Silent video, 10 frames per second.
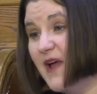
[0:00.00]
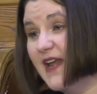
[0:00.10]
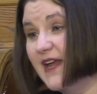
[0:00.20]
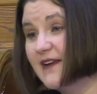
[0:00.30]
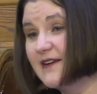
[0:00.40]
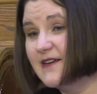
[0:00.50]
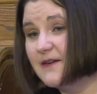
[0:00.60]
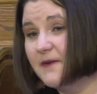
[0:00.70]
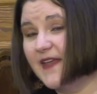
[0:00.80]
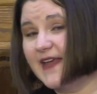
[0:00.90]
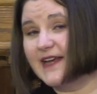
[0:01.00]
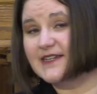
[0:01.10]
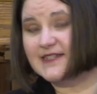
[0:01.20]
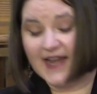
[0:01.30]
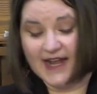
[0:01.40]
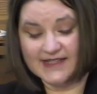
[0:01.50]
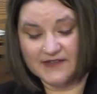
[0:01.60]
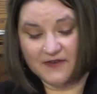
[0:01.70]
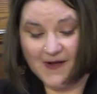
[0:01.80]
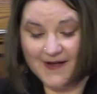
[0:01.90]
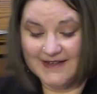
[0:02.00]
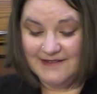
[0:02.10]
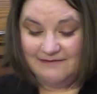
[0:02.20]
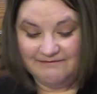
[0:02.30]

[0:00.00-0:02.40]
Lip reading: many when they get into the hands of God.